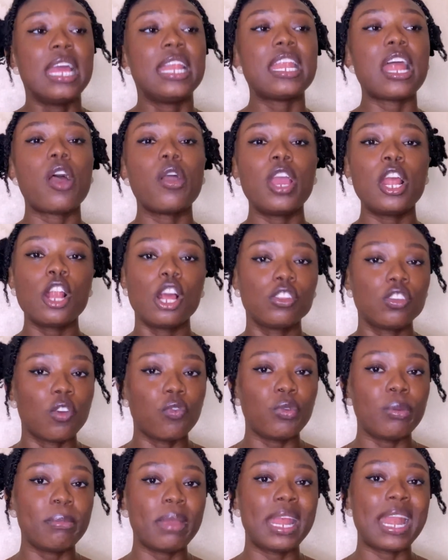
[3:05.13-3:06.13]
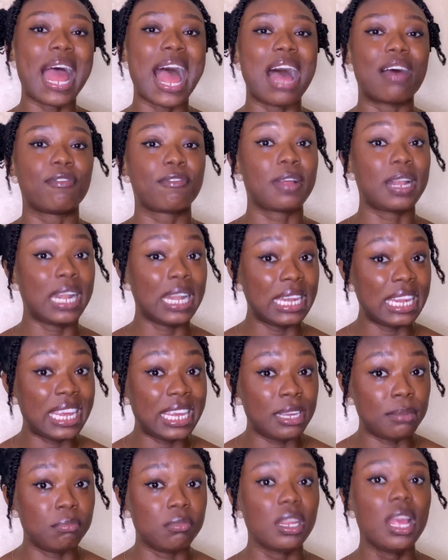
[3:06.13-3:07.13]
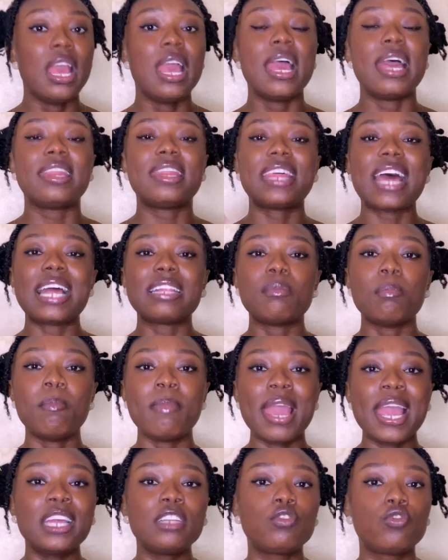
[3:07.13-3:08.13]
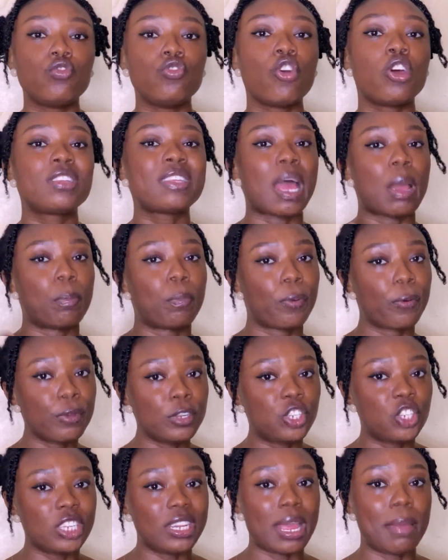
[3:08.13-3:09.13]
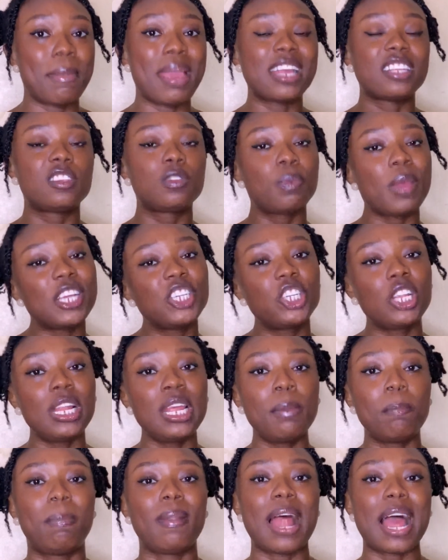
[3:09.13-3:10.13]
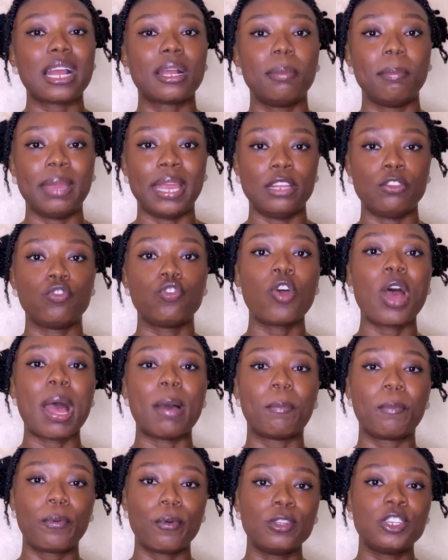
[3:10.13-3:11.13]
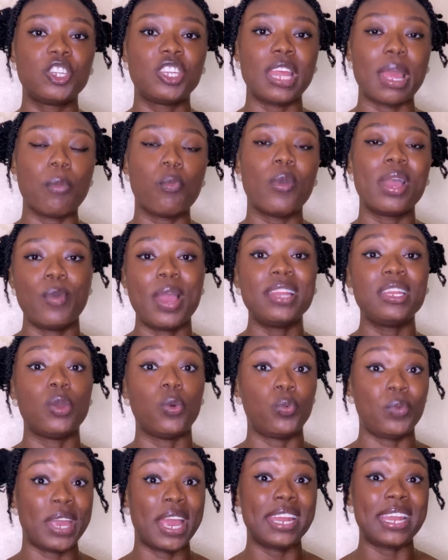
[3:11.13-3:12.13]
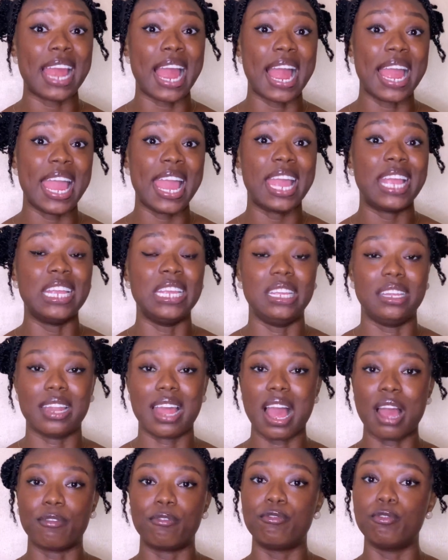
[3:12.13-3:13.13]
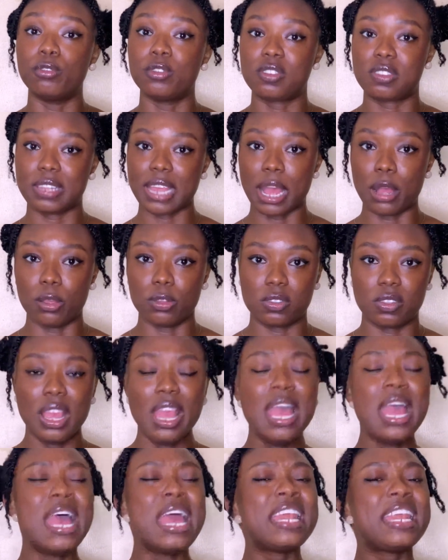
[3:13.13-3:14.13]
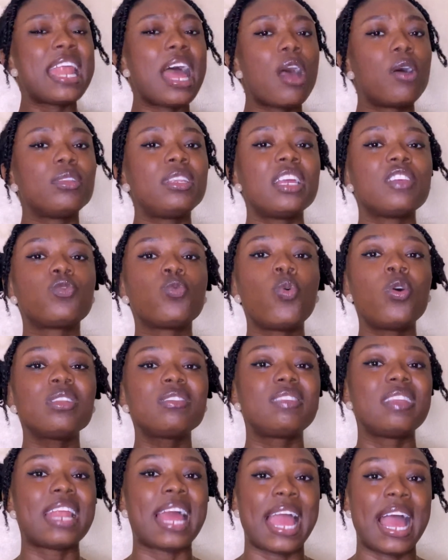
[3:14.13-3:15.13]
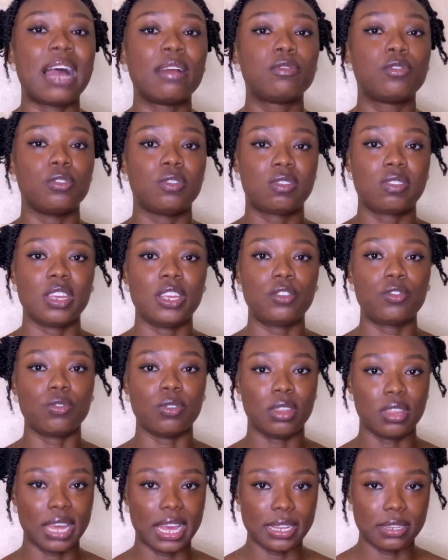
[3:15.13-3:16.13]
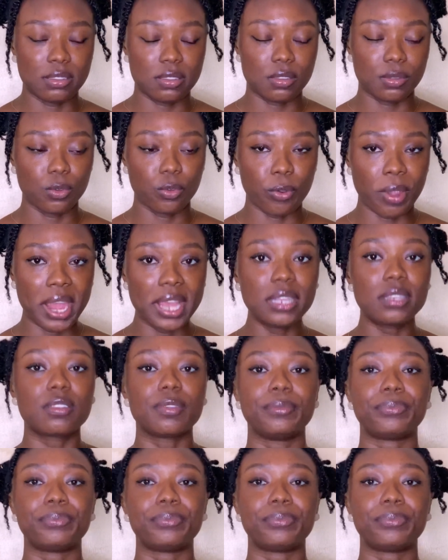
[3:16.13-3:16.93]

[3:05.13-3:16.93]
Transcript: Now, a lot of women have claimed that men do not approach them, especially black men, do not approach them when they wear their hair in Afro styles. Now, there's one thing I have to say to that, right?